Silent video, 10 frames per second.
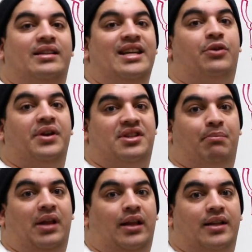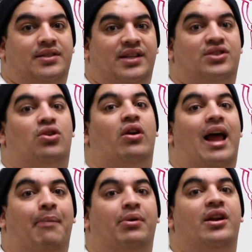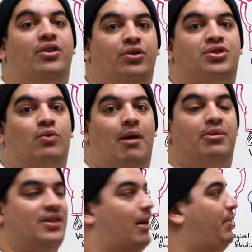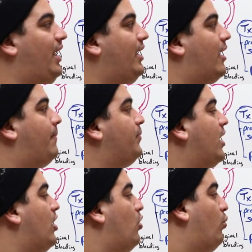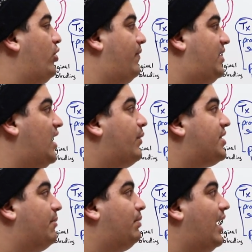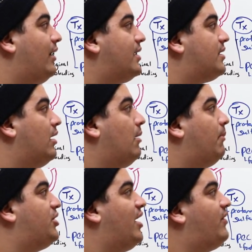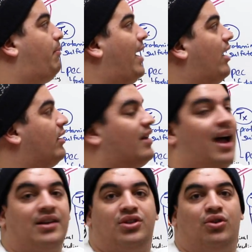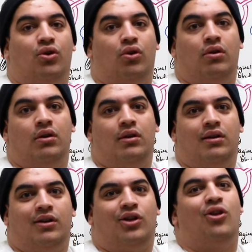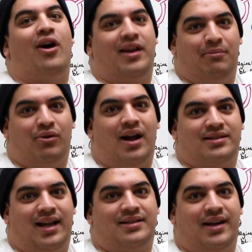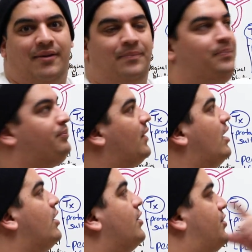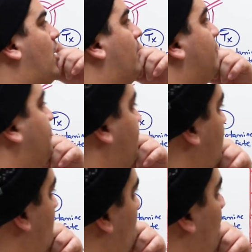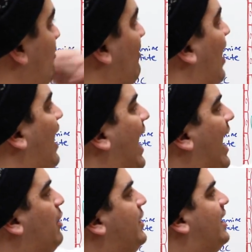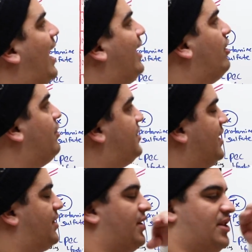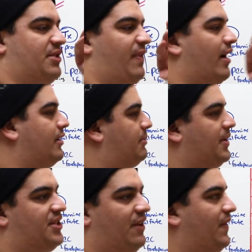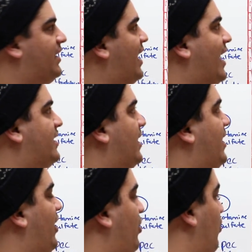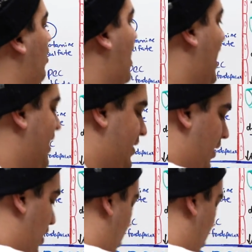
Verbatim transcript: decrease in platelets. This is called heparin induced thrombocytopenia, where you have decrease in platelets, but you have the paradoxical clotting process here. So, how do we diagnose this? There's this very specific test that they utilize.